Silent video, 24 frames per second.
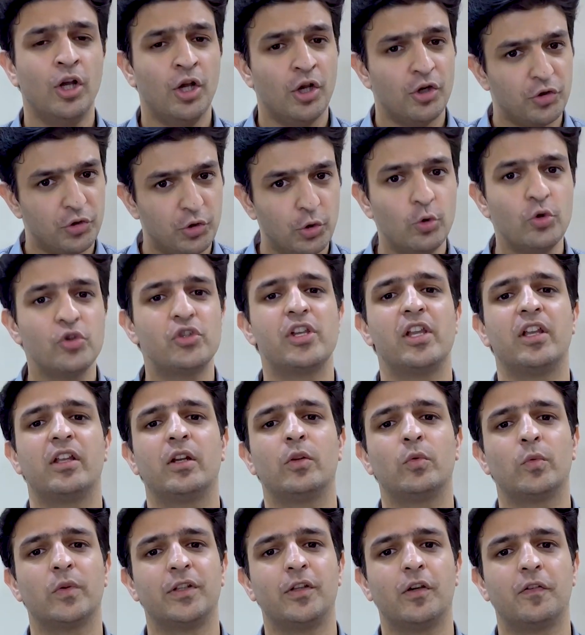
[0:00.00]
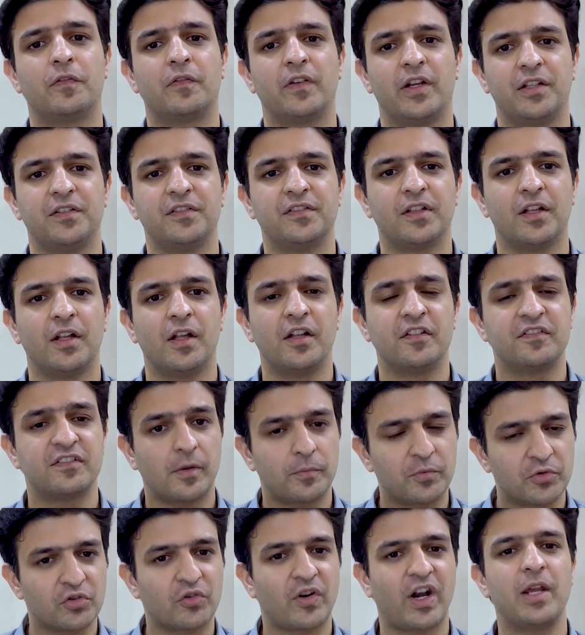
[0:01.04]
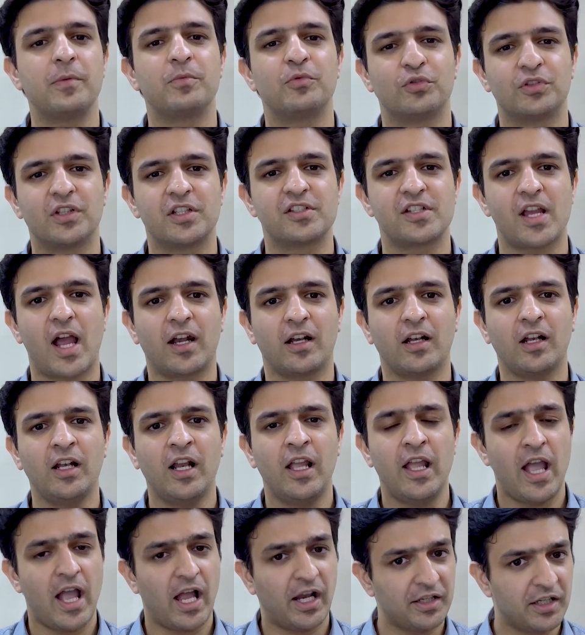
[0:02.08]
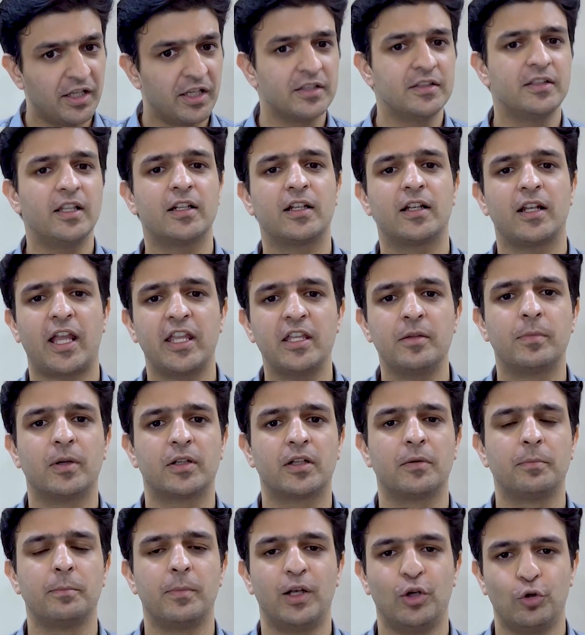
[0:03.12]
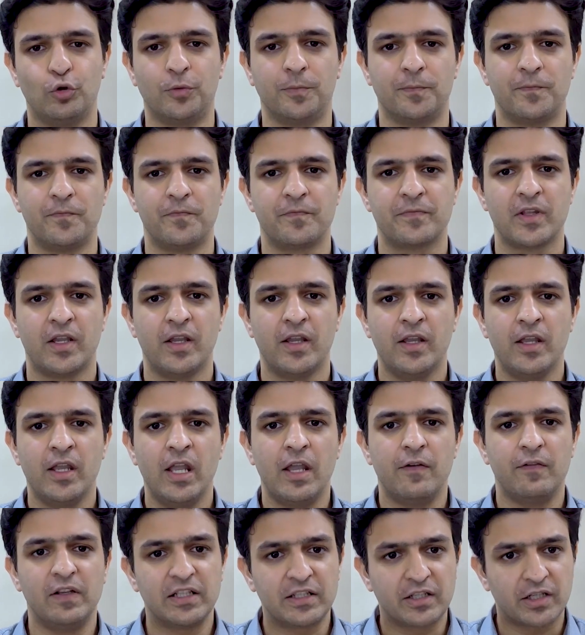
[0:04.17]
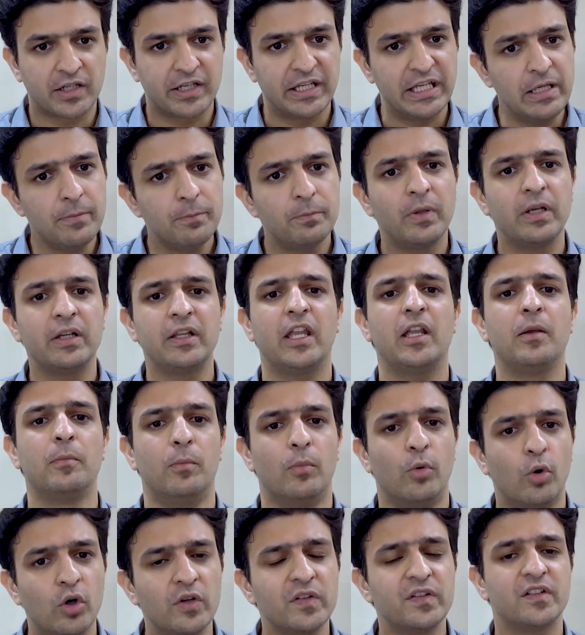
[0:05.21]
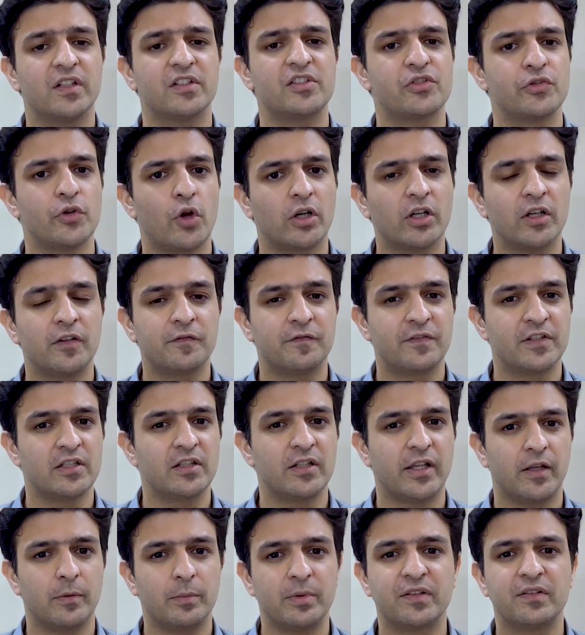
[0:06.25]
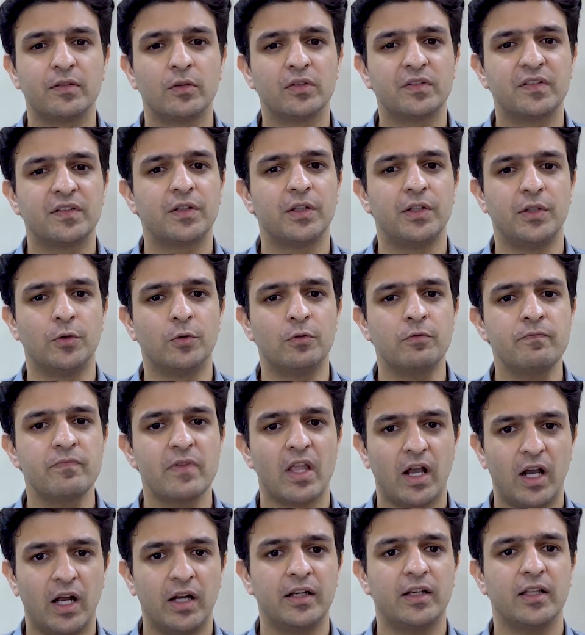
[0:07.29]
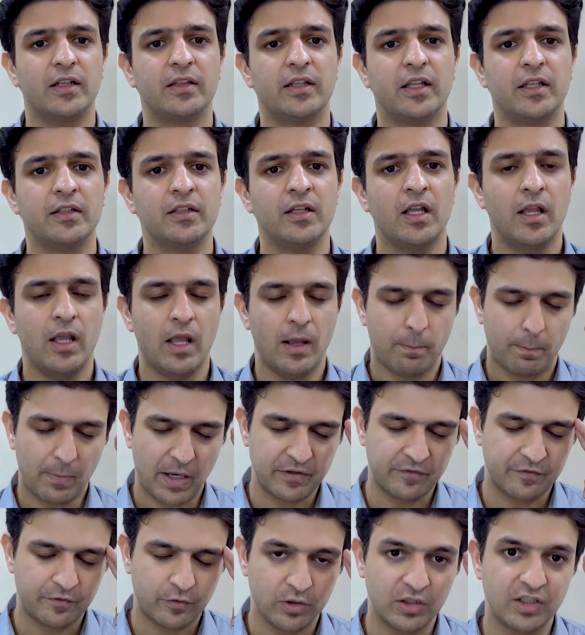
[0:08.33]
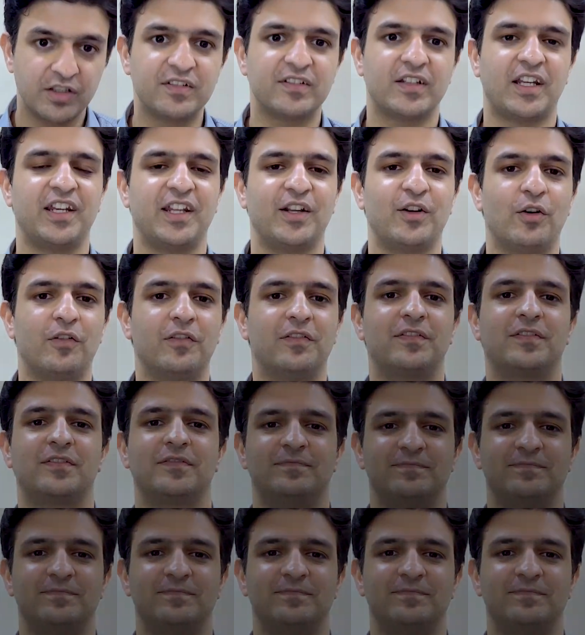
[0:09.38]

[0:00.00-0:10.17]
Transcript: do share it with your friends, subscribe to the channel and hit that like button below. We'll keep bringing more such knowledge-filled episodes to you. Until then, Mindfulness signing off.